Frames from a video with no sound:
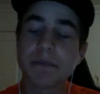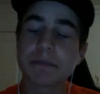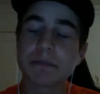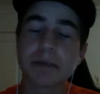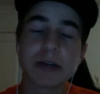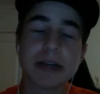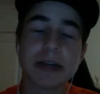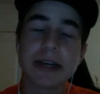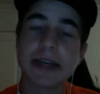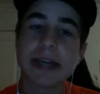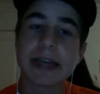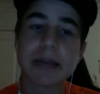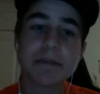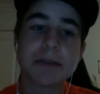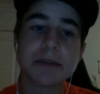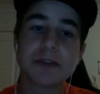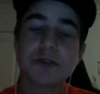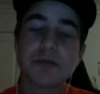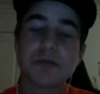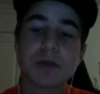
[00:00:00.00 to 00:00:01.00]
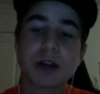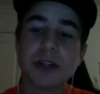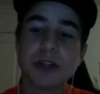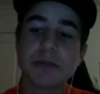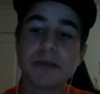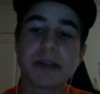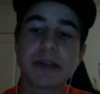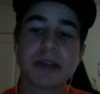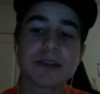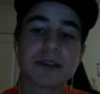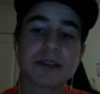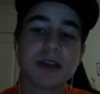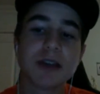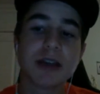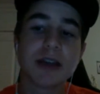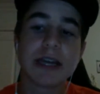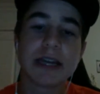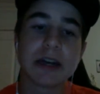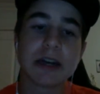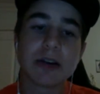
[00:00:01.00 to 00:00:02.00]
But it can't be too much because
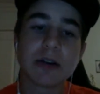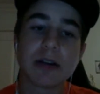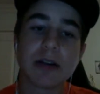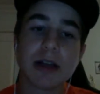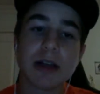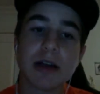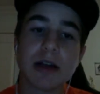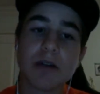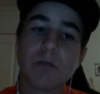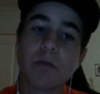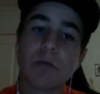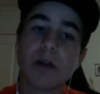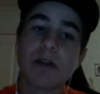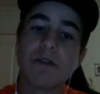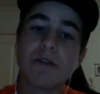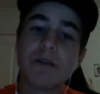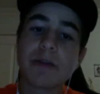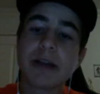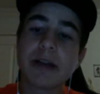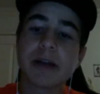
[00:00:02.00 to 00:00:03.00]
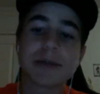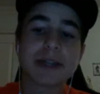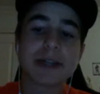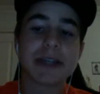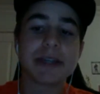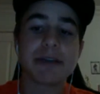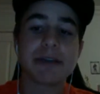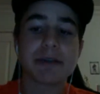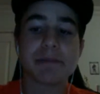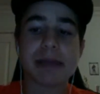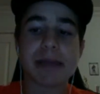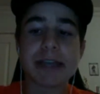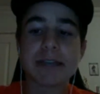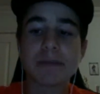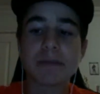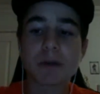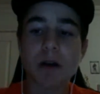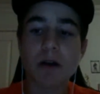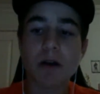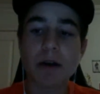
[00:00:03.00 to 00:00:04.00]
if it becomes anything like
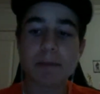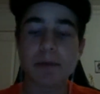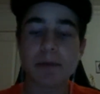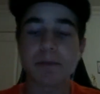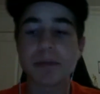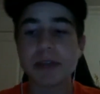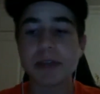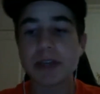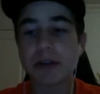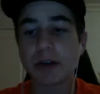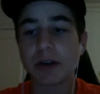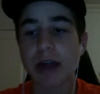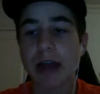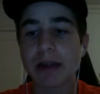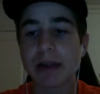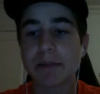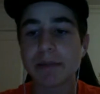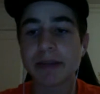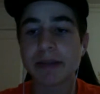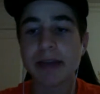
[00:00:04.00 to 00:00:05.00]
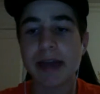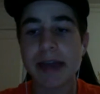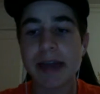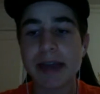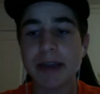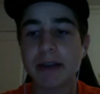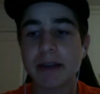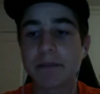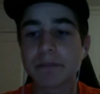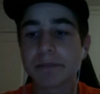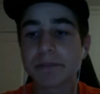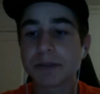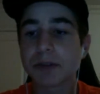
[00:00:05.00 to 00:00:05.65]
baseball, MLB, or NBA,